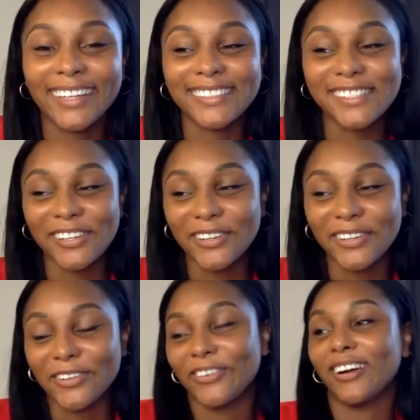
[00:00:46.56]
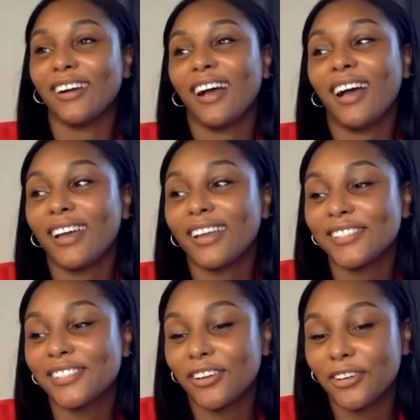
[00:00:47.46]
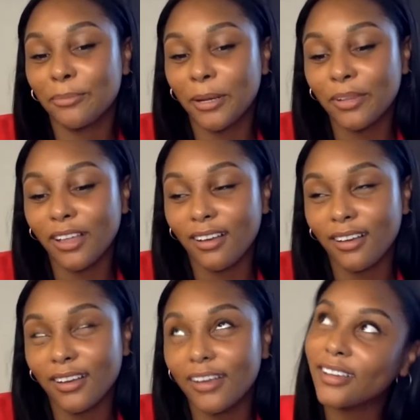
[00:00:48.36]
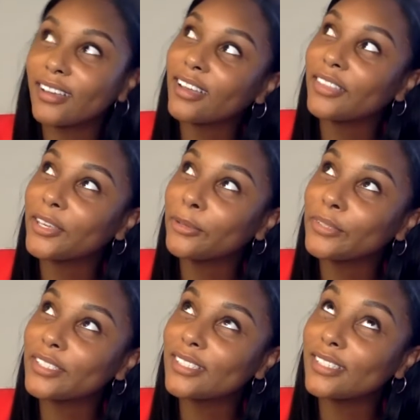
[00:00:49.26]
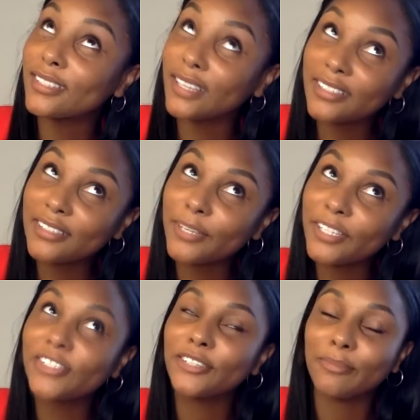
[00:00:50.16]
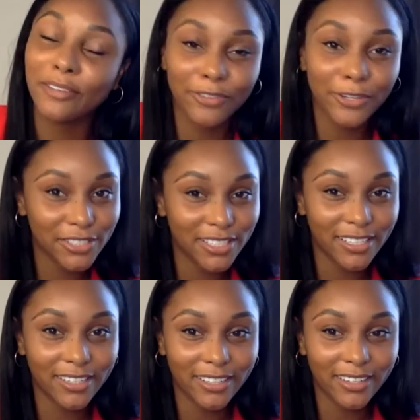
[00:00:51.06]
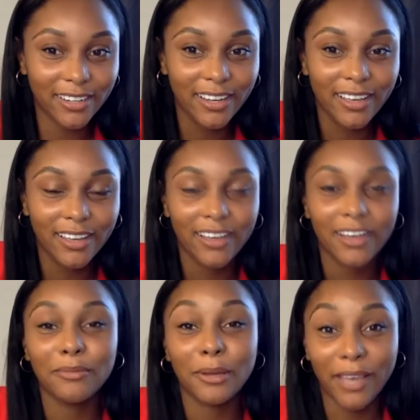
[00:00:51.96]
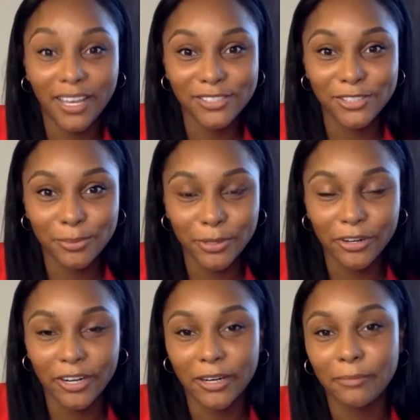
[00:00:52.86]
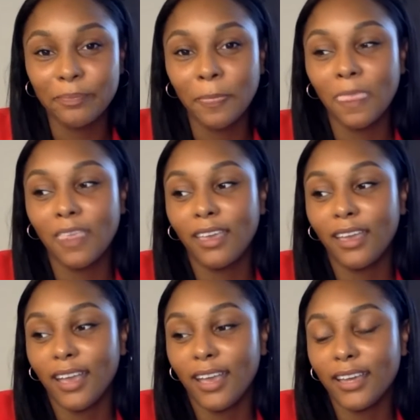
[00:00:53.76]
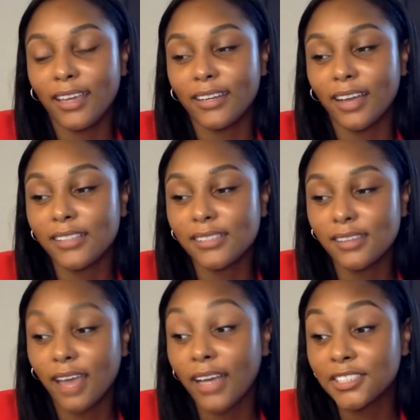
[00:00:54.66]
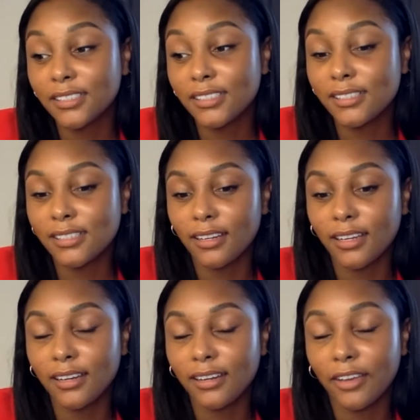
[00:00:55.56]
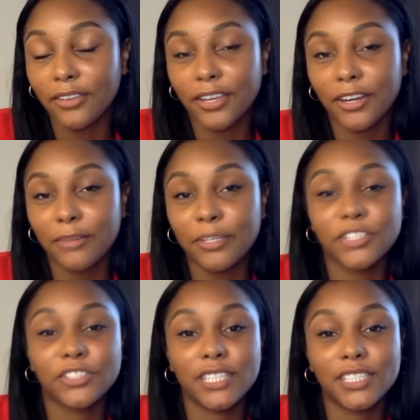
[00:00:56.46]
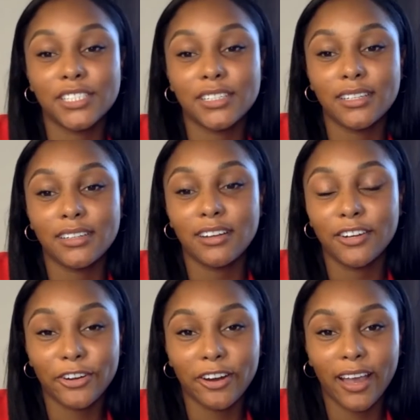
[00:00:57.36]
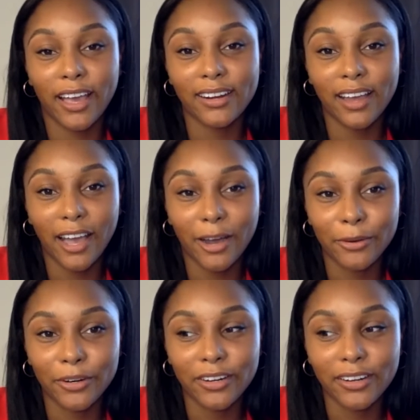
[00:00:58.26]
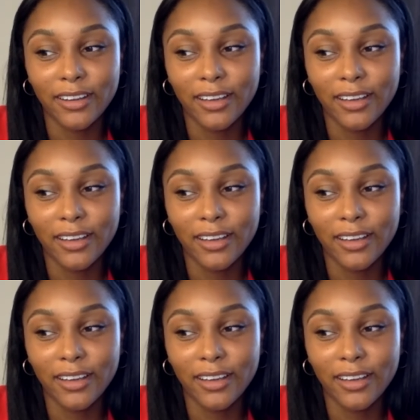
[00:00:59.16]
so I started my blog, I think it was the second semester of my first year of my master's program. And actually studied healthcare administration in undergrad at Howard.